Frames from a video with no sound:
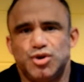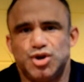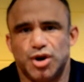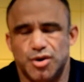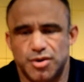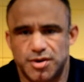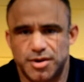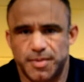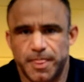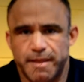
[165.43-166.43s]
joke.
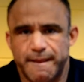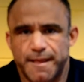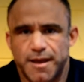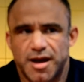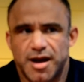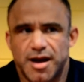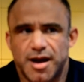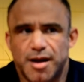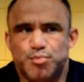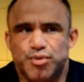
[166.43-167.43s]

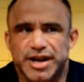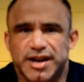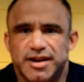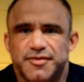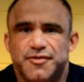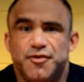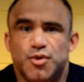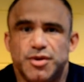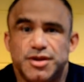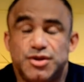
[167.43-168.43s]
I'm bringing it
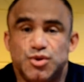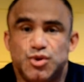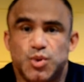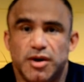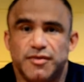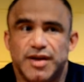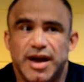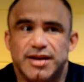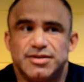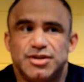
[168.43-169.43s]
for the 212
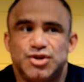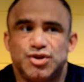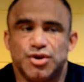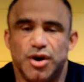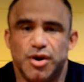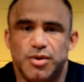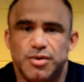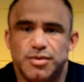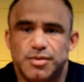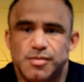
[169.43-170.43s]
guys to show.
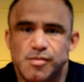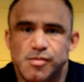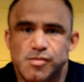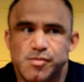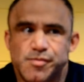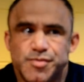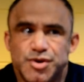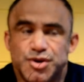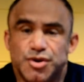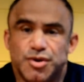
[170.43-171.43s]

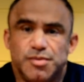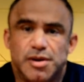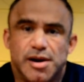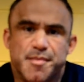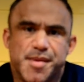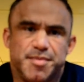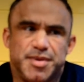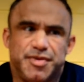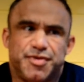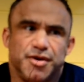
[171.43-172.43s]
You know, I might
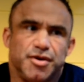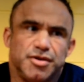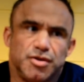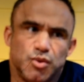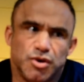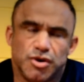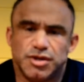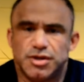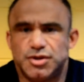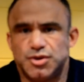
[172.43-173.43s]
be third in the world
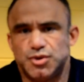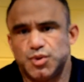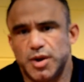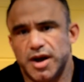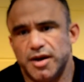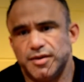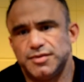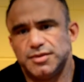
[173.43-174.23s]
in the 212s,